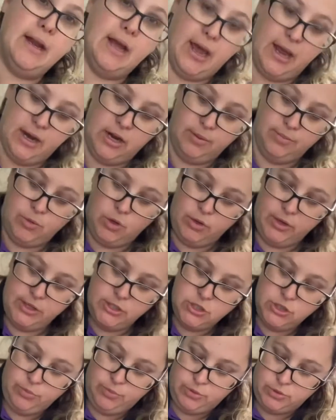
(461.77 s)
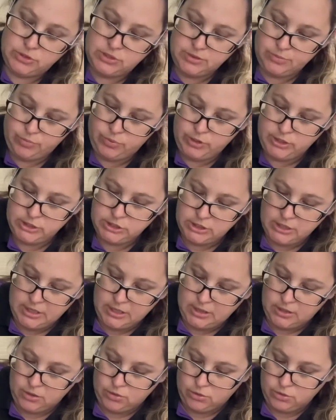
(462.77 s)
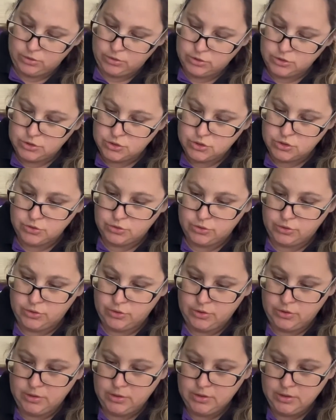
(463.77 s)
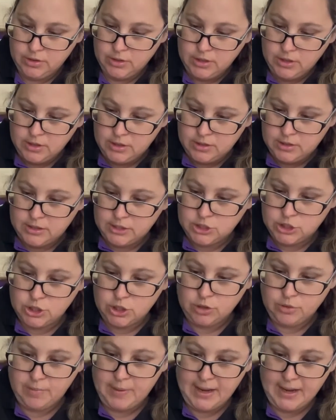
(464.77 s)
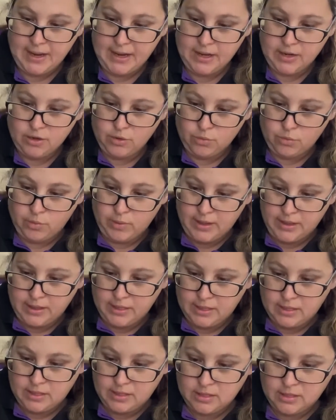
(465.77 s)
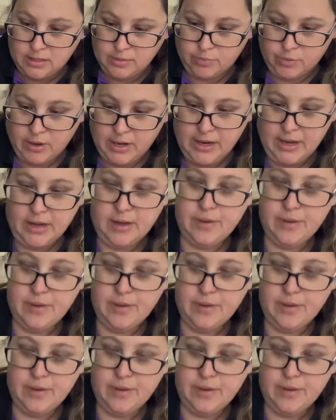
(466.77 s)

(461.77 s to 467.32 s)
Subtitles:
and I'm going to put some pressure onto the gel pad with the brayer.